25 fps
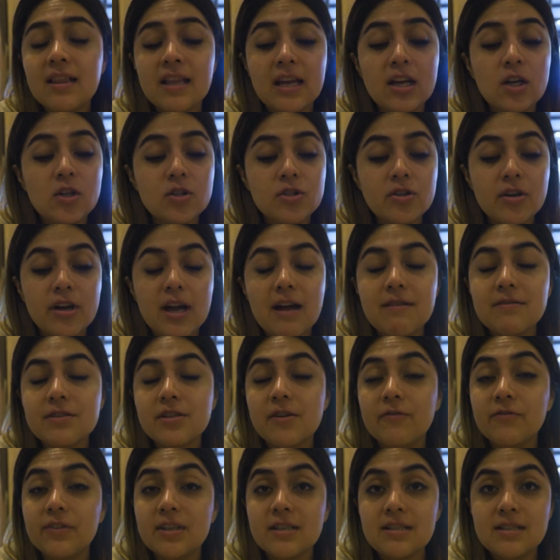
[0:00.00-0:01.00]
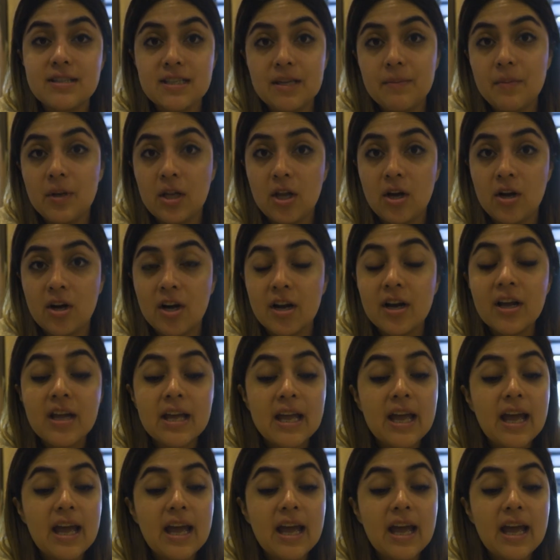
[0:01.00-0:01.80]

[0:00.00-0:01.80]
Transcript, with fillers: they also have something similar,